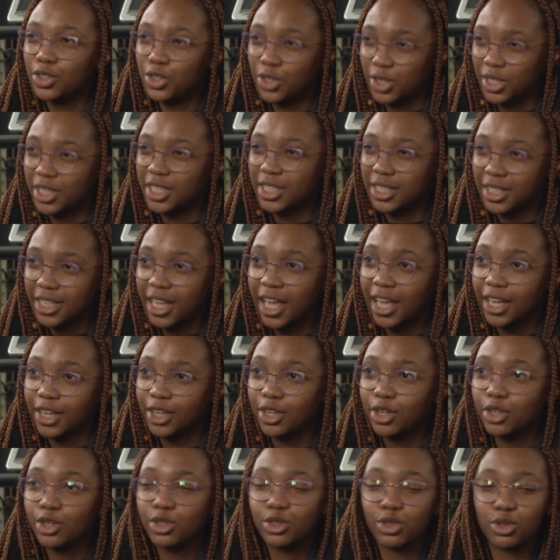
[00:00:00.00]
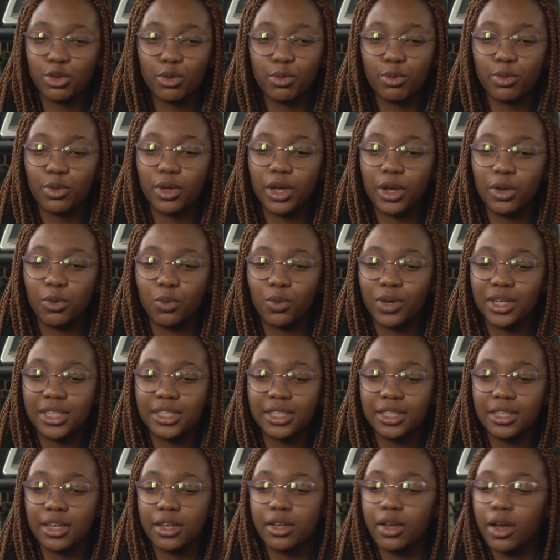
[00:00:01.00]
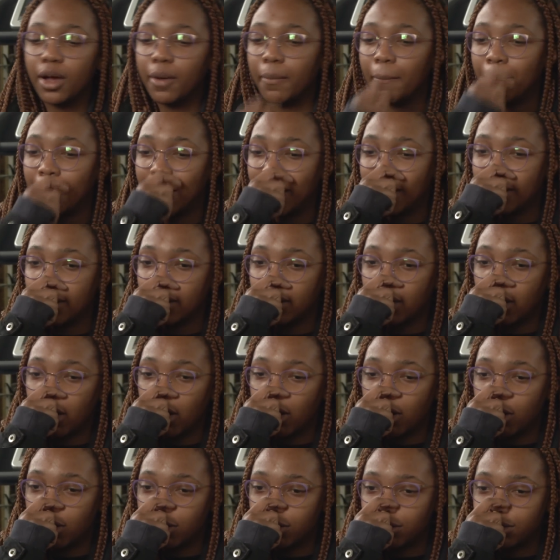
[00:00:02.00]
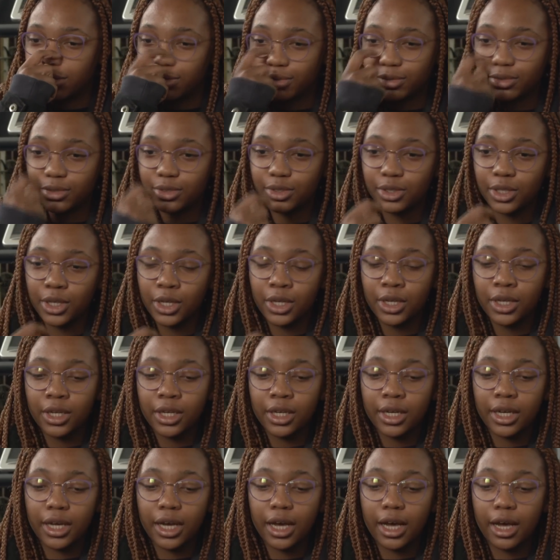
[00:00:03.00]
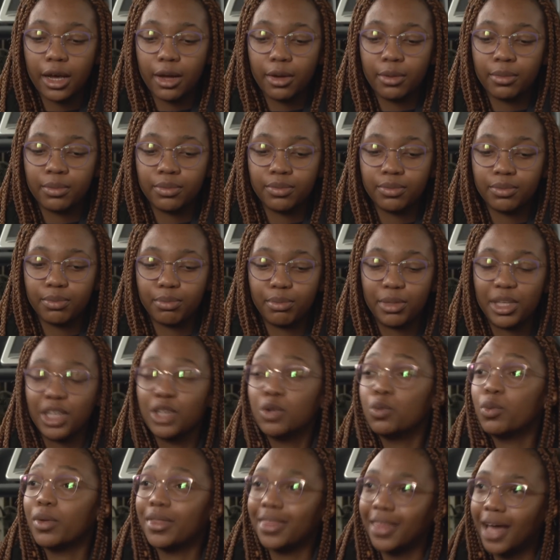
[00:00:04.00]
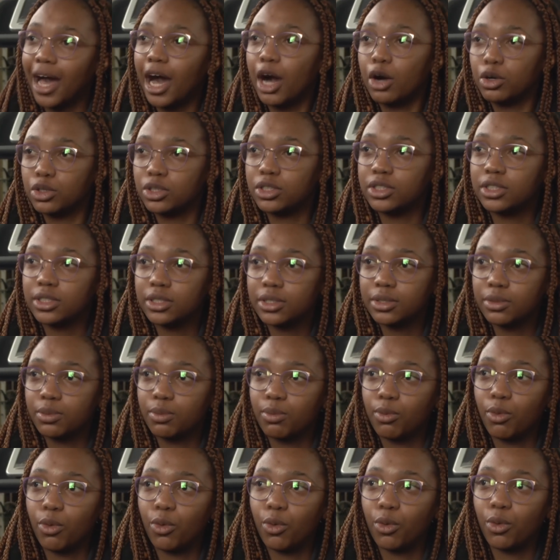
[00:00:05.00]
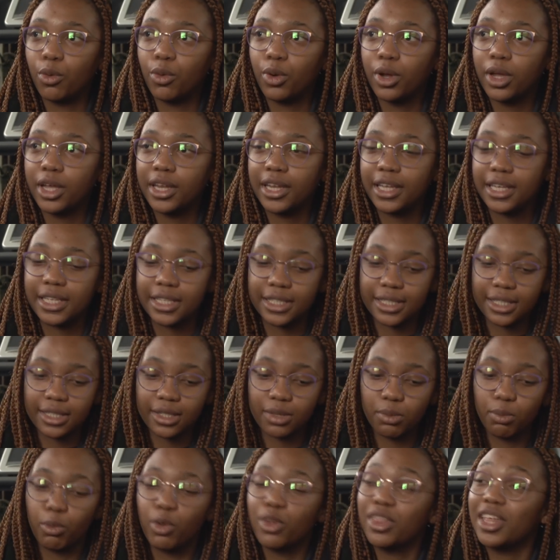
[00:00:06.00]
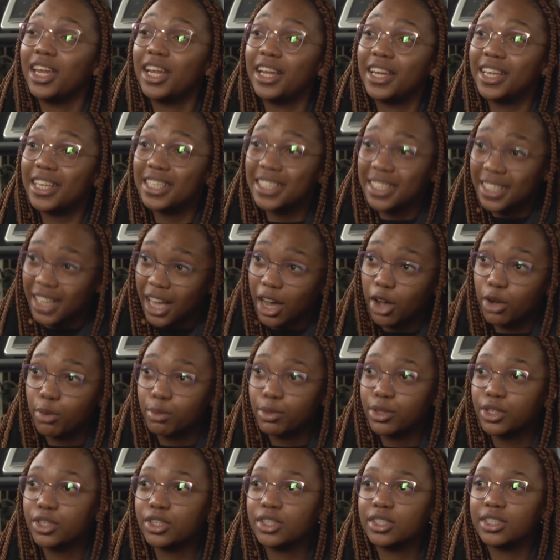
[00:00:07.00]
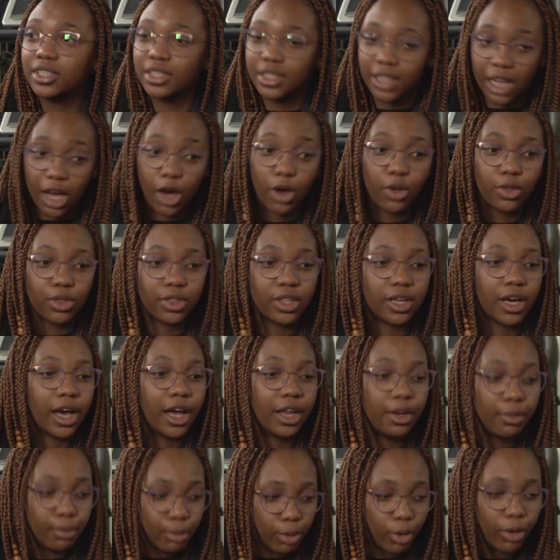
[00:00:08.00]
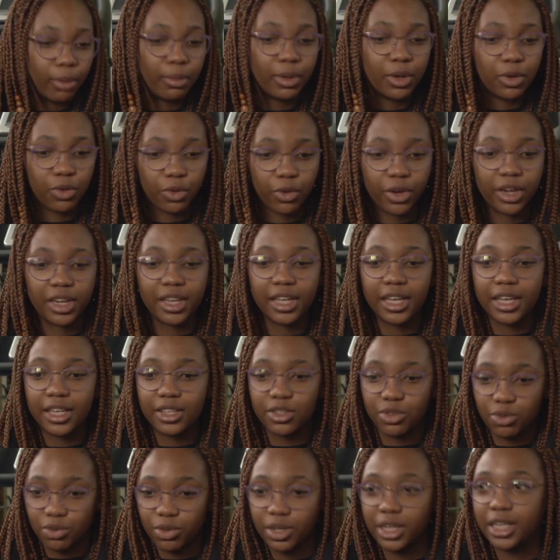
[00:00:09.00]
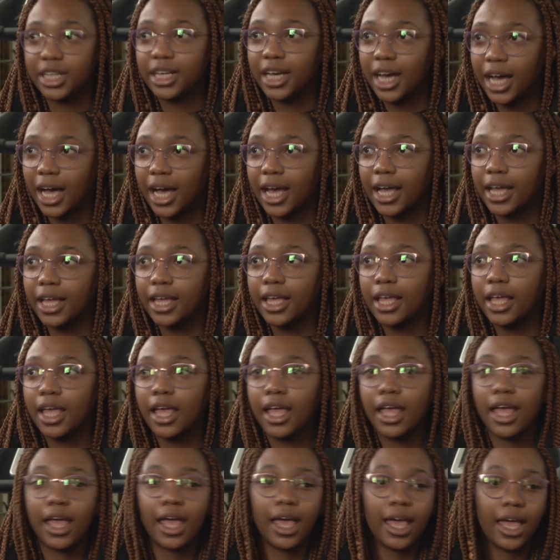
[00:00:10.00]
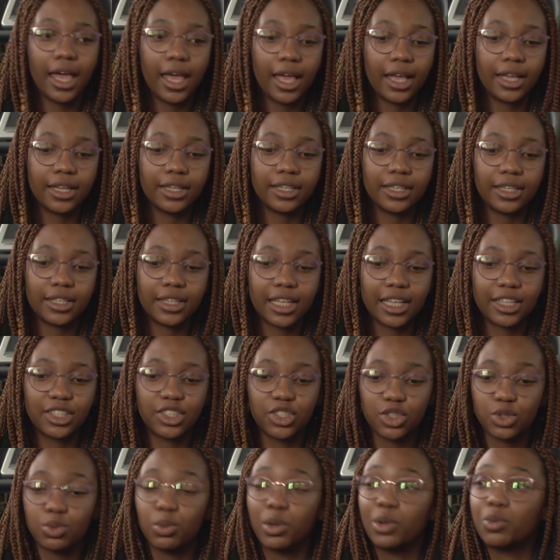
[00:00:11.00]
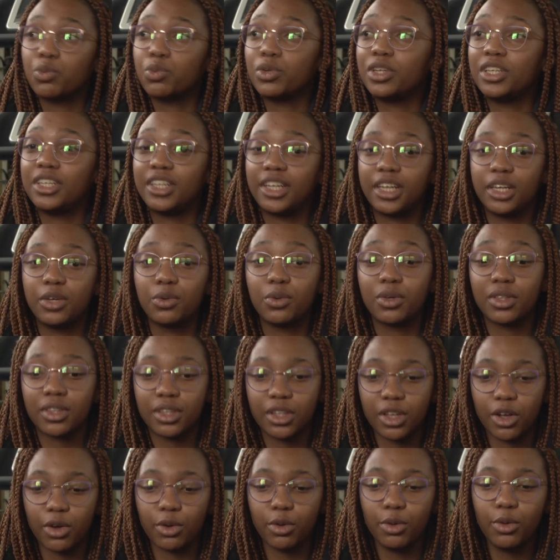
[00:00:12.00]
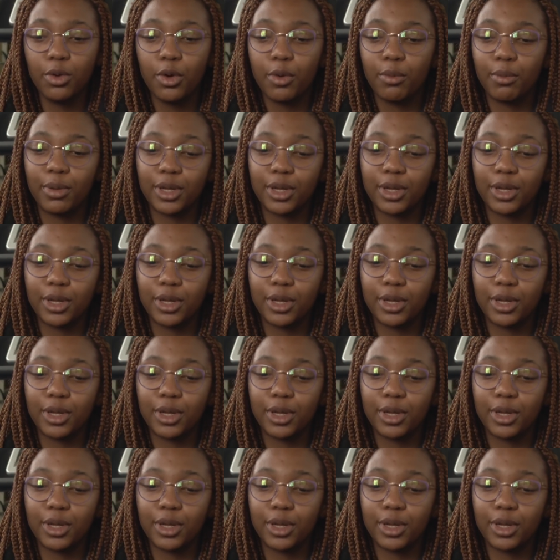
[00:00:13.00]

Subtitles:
Do you understand? So it wasn't a matter of being without more than it is now, because now the unemployment rate is really high and that's just what we're dealing with now.